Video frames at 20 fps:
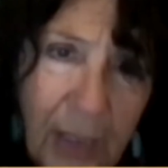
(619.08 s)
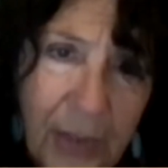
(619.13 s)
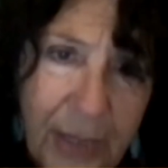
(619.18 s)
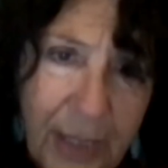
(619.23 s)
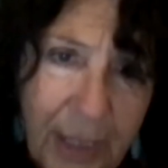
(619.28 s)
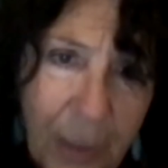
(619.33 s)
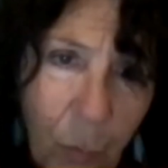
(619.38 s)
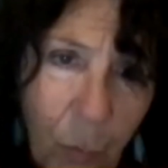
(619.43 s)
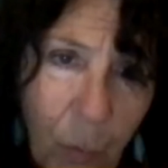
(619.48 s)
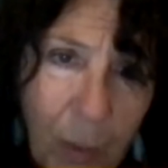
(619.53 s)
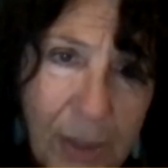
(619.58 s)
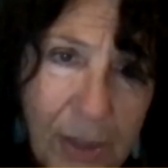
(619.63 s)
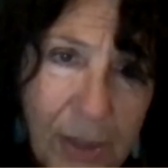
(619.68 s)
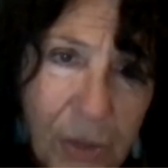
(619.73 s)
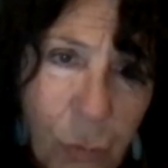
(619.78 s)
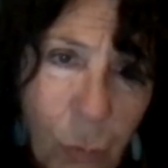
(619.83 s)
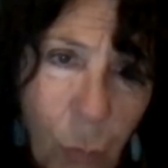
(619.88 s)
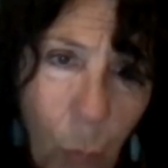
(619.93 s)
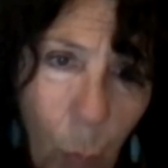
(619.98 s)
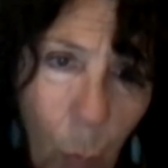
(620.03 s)
there
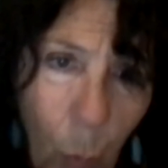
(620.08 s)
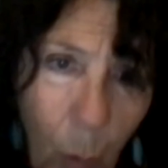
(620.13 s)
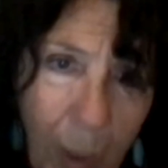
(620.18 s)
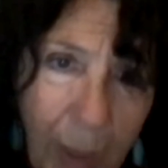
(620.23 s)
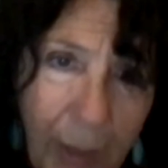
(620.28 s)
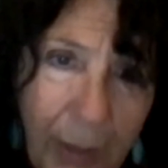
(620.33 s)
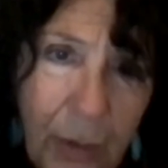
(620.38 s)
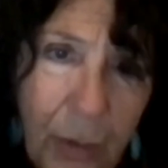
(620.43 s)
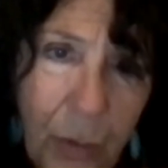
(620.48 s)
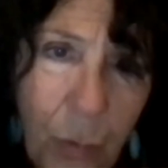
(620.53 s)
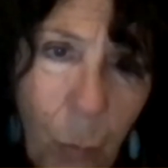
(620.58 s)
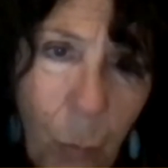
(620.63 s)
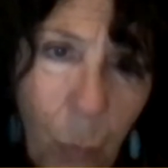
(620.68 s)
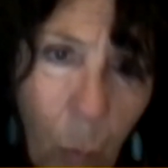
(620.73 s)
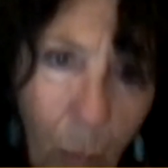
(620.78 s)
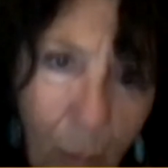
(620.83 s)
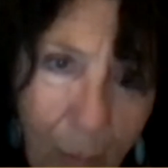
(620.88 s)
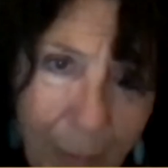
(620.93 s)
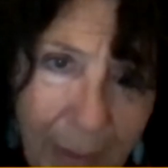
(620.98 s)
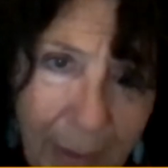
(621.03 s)
was one
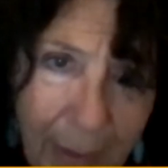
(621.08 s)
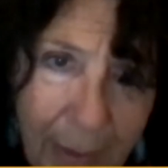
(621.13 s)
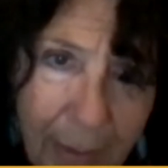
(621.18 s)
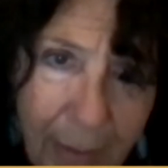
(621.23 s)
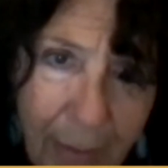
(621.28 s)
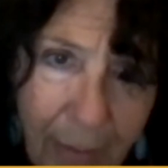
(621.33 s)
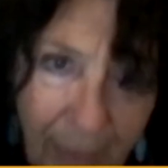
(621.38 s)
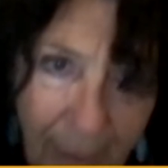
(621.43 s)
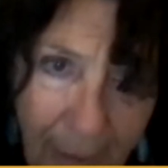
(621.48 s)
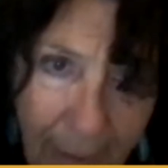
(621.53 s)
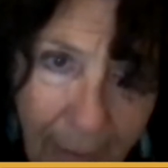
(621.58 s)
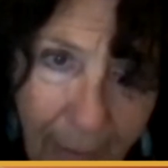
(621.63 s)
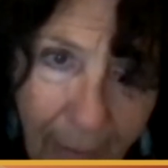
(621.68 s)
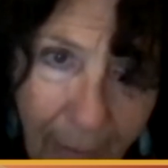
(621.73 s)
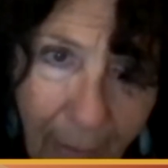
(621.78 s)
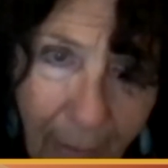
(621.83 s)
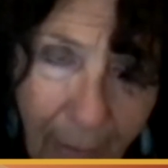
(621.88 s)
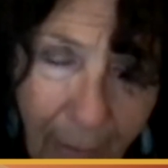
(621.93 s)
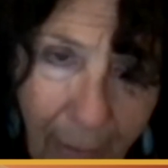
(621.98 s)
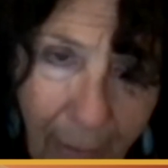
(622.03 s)
woman there,